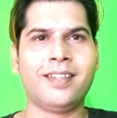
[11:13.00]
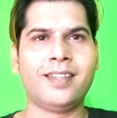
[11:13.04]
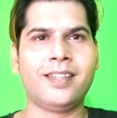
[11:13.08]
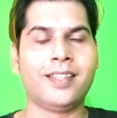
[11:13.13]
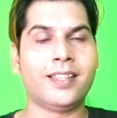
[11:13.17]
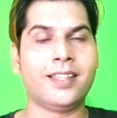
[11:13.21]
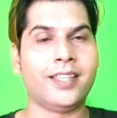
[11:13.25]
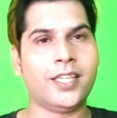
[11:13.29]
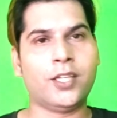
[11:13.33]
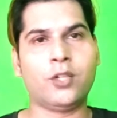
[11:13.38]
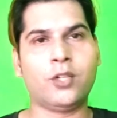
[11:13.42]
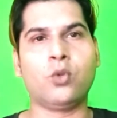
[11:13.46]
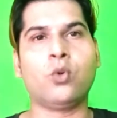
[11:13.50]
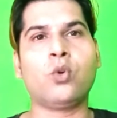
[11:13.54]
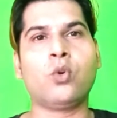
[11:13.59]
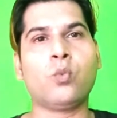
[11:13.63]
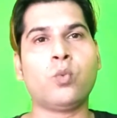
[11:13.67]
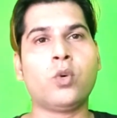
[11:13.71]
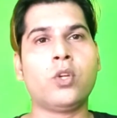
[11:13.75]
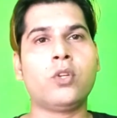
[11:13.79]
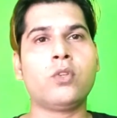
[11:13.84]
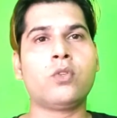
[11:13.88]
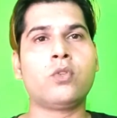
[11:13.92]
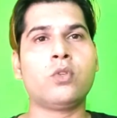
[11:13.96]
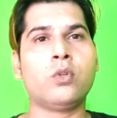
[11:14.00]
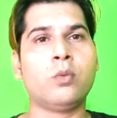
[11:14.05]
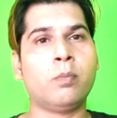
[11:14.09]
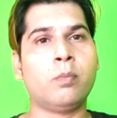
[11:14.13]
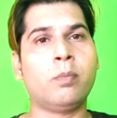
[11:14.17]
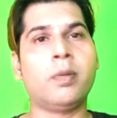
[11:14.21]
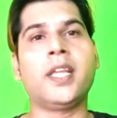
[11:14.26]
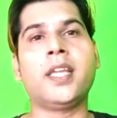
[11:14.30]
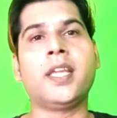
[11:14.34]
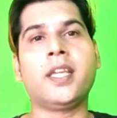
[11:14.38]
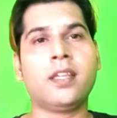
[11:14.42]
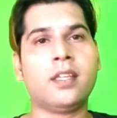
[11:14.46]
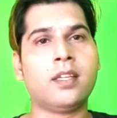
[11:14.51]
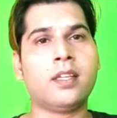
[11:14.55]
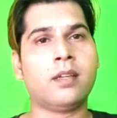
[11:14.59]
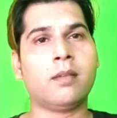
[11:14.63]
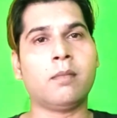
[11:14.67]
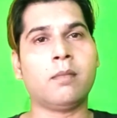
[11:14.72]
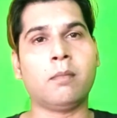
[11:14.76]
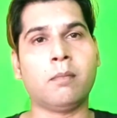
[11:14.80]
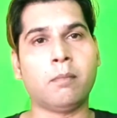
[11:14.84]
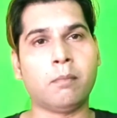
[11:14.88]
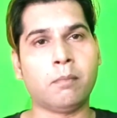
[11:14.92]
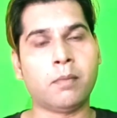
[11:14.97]
they don't want to bring
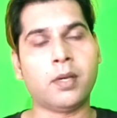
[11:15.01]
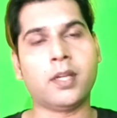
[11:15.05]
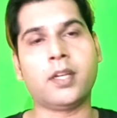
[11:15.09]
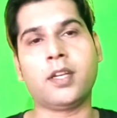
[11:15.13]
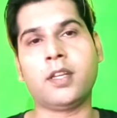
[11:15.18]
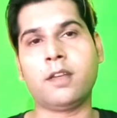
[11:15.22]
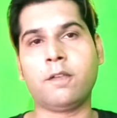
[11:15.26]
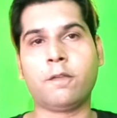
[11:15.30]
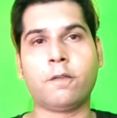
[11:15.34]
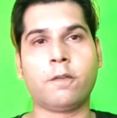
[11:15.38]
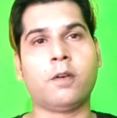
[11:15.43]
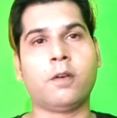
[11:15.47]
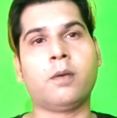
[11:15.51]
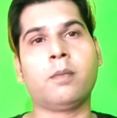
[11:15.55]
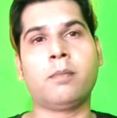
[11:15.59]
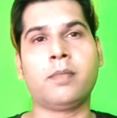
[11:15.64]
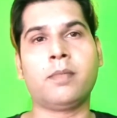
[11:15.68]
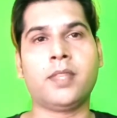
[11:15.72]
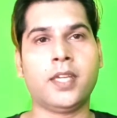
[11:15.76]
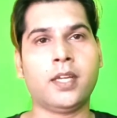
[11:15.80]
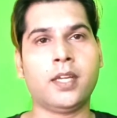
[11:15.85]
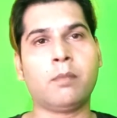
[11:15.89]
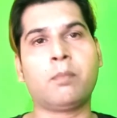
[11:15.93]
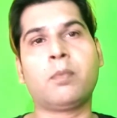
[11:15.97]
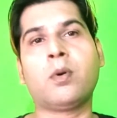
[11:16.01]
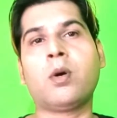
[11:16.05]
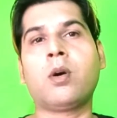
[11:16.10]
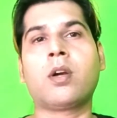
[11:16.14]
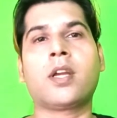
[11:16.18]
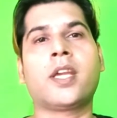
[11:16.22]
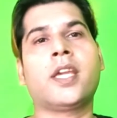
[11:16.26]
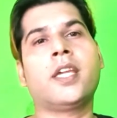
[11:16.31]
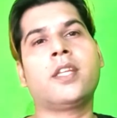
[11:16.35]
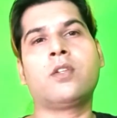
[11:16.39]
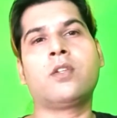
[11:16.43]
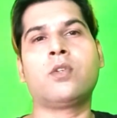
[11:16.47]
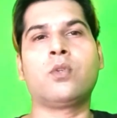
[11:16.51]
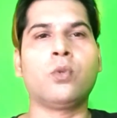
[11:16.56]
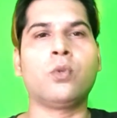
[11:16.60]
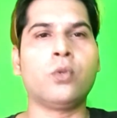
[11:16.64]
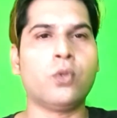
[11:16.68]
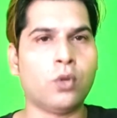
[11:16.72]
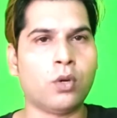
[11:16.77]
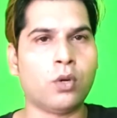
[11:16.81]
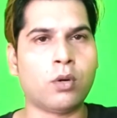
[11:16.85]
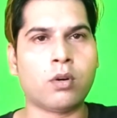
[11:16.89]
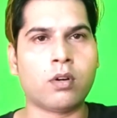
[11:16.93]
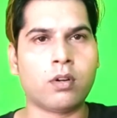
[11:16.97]
money from their pocket to
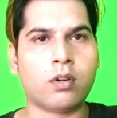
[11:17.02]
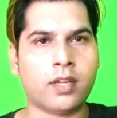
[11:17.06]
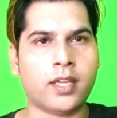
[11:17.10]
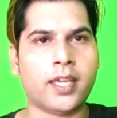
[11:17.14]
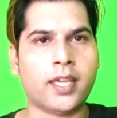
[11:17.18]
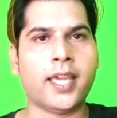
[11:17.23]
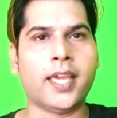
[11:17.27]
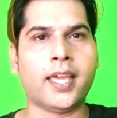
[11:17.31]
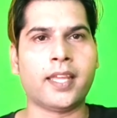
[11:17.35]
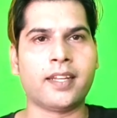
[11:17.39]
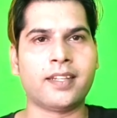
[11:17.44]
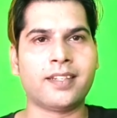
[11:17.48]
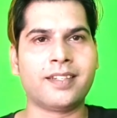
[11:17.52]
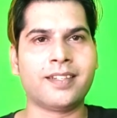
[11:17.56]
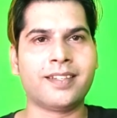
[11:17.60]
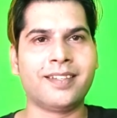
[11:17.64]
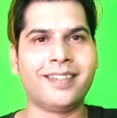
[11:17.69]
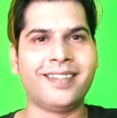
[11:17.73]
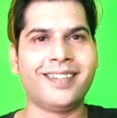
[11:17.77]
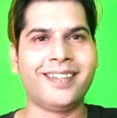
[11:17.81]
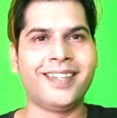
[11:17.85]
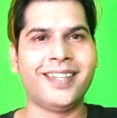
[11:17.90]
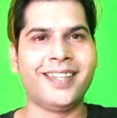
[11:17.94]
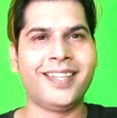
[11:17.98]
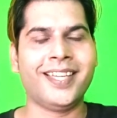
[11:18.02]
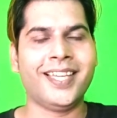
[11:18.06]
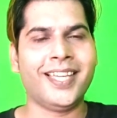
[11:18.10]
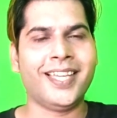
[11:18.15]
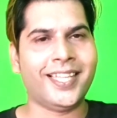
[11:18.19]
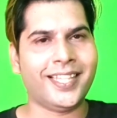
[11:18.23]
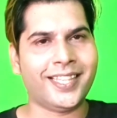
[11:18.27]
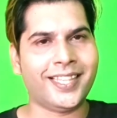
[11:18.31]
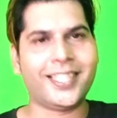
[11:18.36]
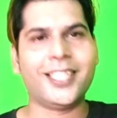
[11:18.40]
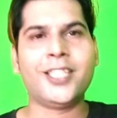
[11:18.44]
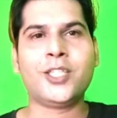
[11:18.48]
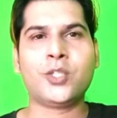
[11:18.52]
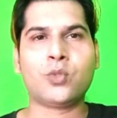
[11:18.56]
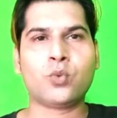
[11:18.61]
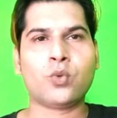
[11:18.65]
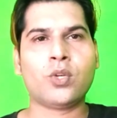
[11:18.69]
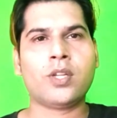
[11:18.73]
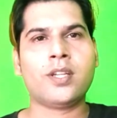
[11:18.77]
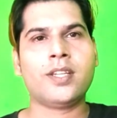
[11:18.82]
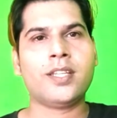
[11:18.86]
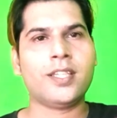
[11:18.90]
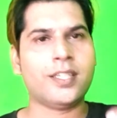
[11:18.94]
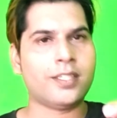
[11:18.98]
your hand. This
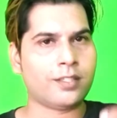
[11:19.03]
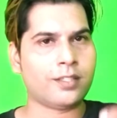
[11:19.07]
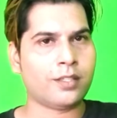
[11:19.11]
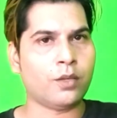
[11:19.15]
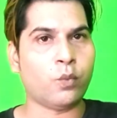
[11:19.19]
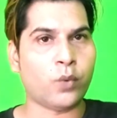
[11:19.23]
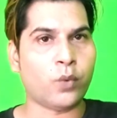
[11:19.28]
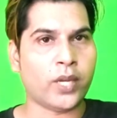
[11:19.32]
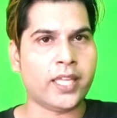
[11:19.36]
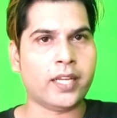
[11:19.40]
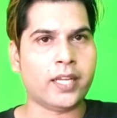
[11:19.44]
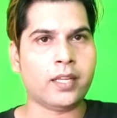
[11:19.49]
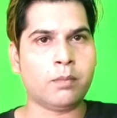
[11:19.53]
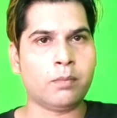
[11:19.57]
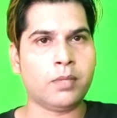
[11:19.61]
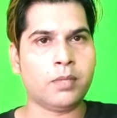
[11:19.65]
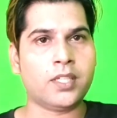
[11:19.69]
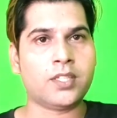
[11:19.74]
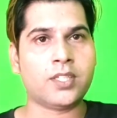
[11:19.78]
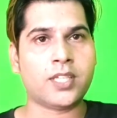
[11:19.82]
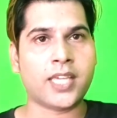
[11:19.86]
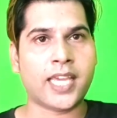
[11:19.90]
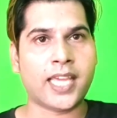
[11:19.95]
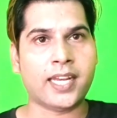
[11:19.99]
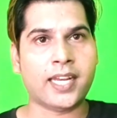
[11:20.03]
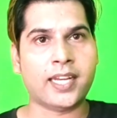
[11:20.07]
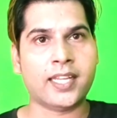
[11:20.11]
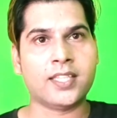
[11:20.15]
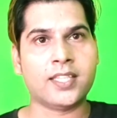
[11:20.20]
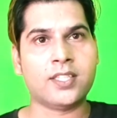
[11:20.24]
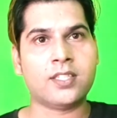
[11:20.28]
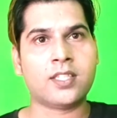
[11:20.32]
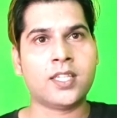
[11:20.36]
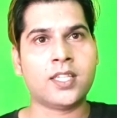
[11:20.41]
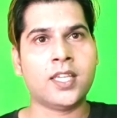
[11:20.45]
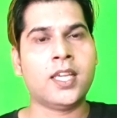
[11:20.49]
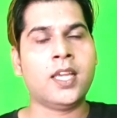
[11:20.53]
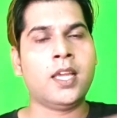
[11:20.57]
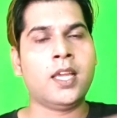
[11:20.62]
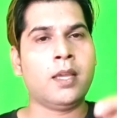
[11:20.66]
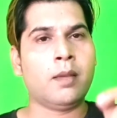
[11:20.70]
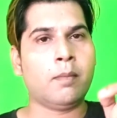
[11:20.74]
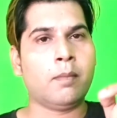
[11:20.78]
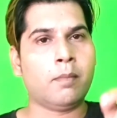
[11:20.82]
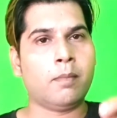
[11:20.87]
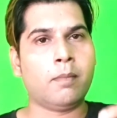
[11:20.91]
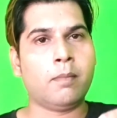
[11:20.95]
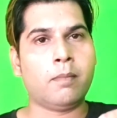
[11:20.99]
one is the very big challenge,
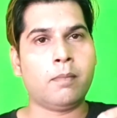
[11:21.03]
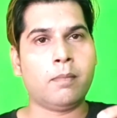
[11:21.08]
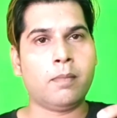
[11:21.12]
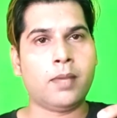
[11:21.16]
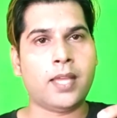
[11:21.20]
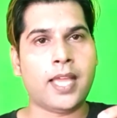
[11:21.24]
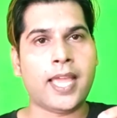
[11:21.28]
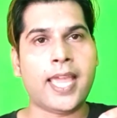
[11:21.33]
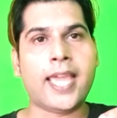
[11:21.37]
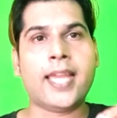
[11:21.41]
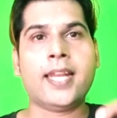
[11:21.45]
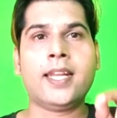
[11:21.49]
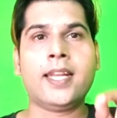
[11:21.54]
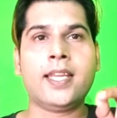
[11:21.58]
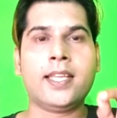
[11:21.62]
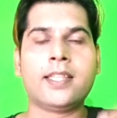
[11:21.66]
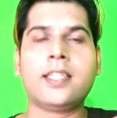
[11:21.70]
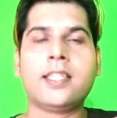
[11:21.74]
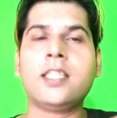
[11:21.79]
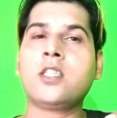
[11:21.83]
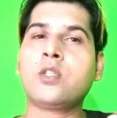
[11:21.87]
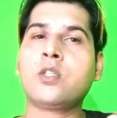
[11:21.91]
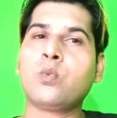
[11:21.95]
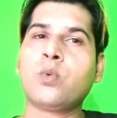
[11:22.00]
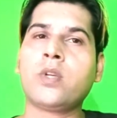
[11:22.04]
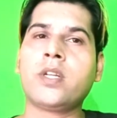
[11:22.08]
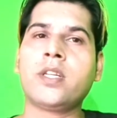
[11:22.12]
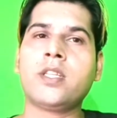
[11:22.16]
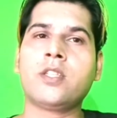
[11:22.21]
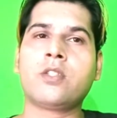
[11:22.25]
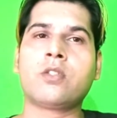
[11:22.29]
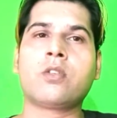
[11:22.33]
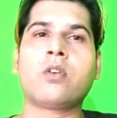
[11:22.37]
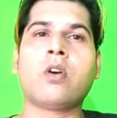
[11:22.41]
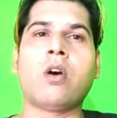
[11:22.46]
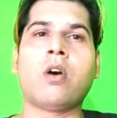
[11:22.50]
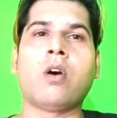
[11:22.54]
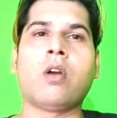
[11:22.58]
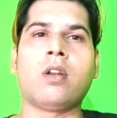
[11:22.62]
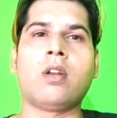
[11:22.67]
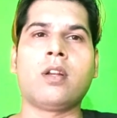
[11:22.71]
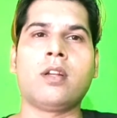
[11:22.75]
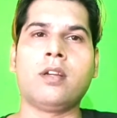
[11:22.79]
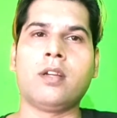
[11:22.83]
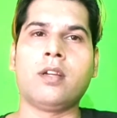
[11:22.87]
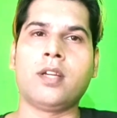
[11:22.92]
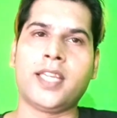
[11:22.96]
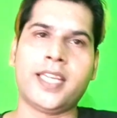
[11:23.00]
and this one is
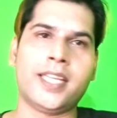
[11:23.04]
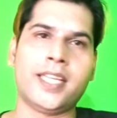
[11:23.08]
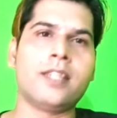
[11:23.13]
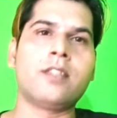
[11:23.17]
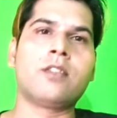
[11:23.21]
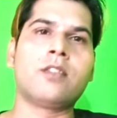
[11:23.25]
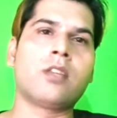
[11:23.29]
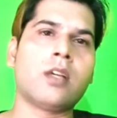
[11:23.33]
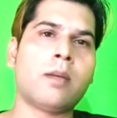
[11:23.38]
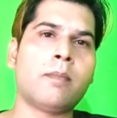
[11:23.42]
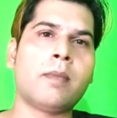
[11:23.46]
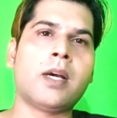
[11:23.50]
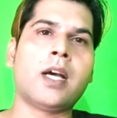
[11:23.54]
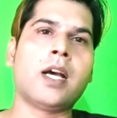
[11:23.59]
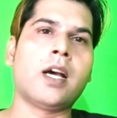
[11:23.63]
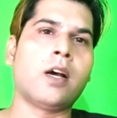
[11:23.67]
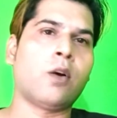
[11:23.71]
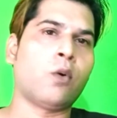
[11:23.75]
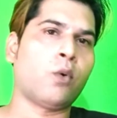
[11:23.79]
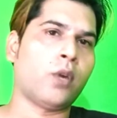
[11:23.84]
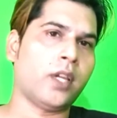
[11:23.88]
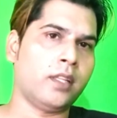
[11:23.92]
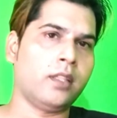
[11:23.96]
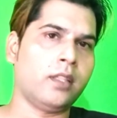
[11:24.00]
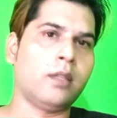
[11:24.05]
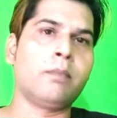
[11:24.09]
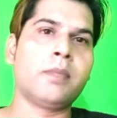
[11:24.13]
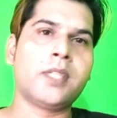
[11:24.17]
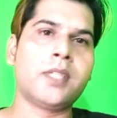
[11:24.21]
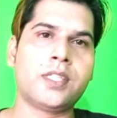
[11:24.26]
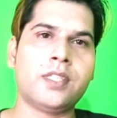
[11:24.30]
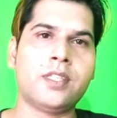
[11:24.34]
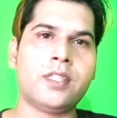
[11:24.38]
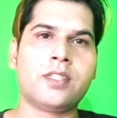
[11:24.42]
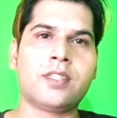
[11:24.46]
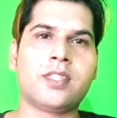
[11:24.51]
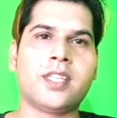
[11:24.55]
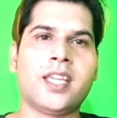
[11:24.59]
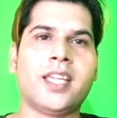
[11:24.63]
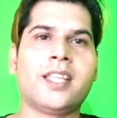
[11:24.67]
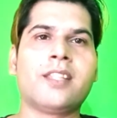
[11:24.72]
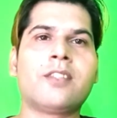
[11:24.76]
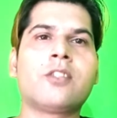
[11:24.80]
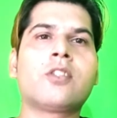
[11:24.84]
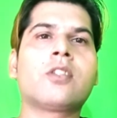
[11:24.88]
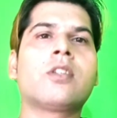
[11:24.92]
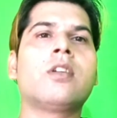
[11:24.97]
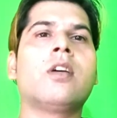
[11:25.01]
called in somehow in the business
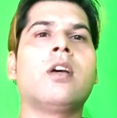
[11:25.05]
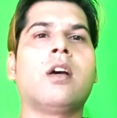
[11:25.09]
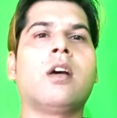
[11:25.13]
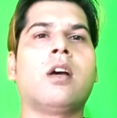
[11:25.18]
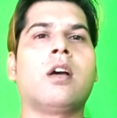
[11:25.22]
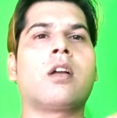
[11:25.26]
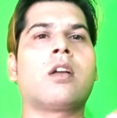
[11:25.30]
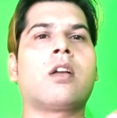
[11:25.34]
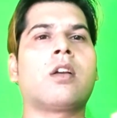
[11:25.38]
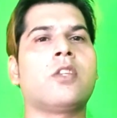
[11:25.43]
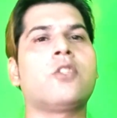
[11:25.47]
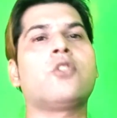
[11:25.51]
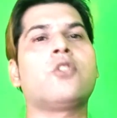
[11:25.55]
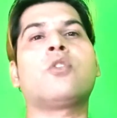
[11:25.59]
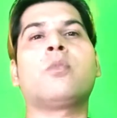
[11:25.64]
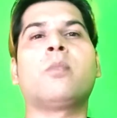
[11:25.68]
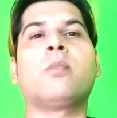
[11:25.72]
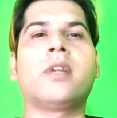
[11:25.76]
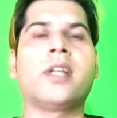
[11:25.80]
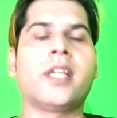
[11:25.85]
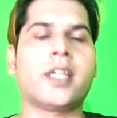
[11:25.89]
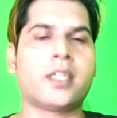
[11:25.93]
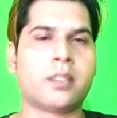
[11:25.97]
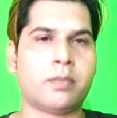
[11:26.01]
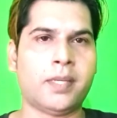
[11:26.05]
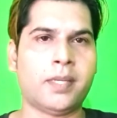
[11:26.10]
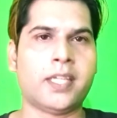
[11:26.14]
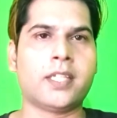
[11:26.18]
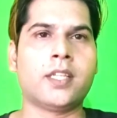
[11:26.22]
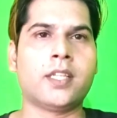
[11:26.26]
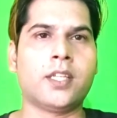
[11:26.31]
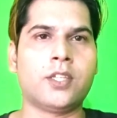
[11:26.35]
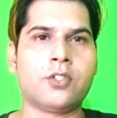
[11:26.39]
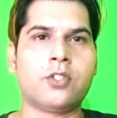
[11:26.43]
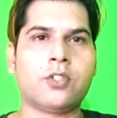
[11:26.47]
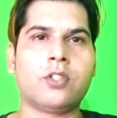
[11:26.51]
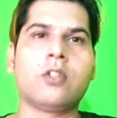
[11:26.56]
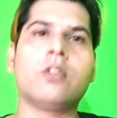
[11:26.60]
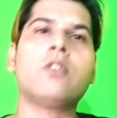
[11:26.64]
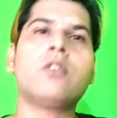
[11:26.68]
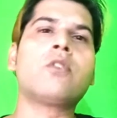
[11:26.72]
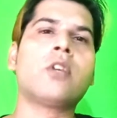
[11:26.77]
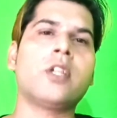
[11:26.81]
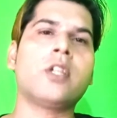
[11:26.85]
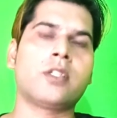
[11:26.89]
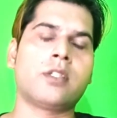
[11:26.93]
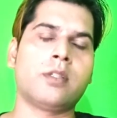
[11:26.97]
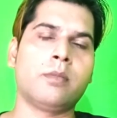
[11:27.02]
sense, consumer expectation or
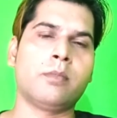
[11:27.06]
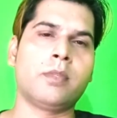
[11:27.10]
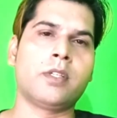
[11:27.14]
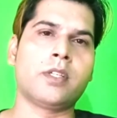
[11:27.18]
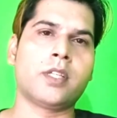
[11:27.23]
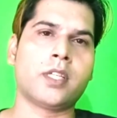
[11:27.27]
customer